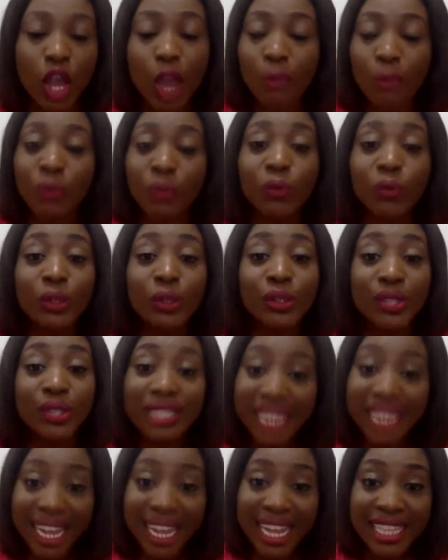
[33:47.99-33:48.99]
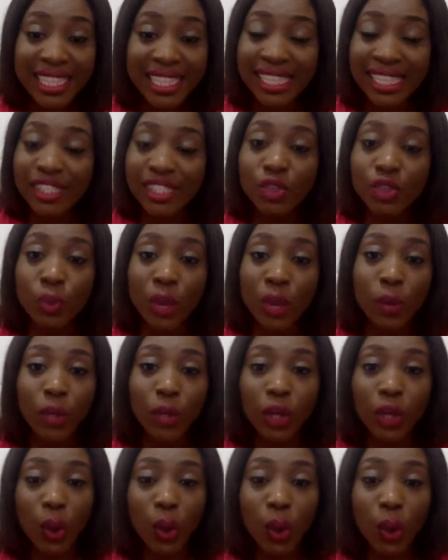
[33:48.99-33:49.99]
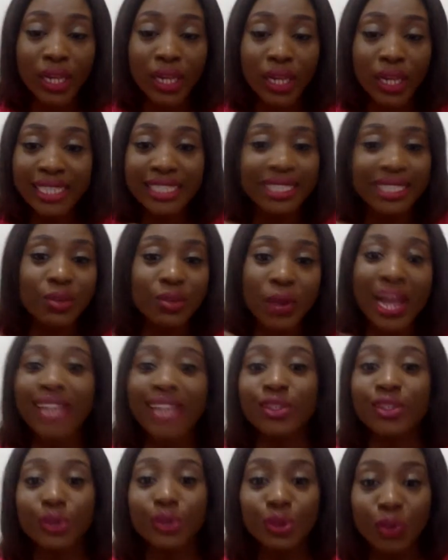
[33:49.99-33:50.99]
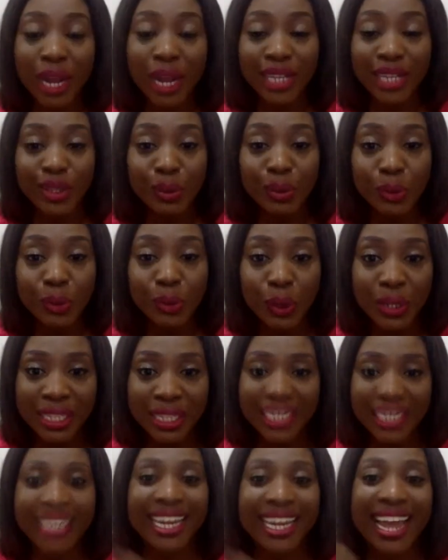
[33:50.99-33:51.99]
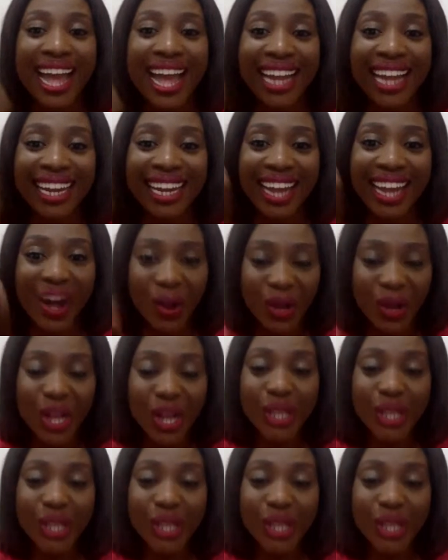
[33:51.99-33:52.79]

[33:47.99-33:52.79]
But for today, this is where we call it, where I stop talking and I allow